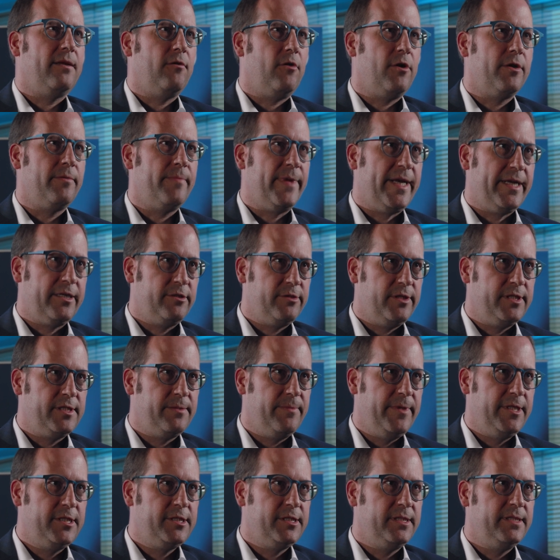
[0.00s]
automatic
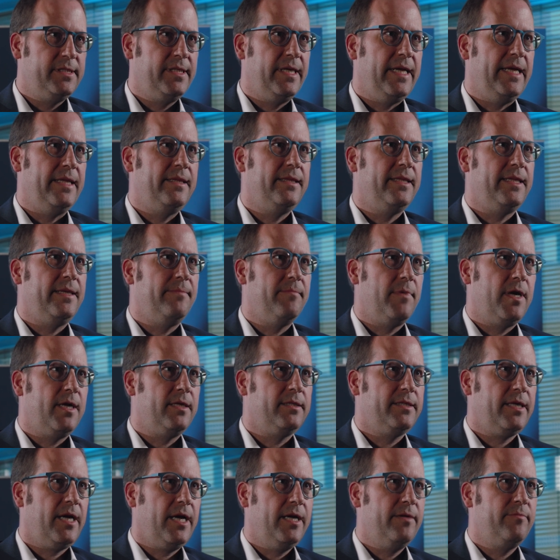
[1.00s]
transmission in the
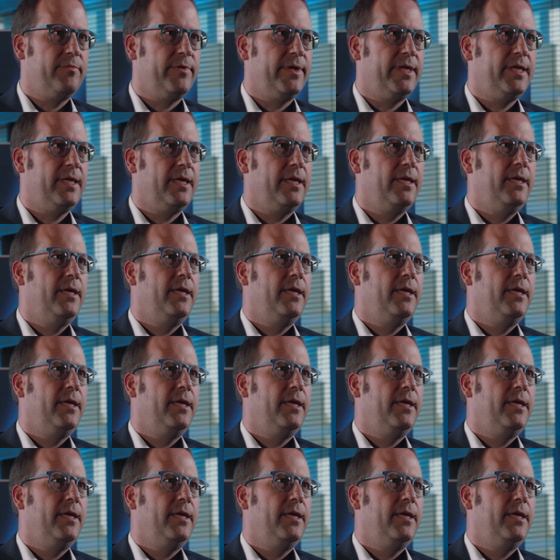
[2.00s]
mild hybrid,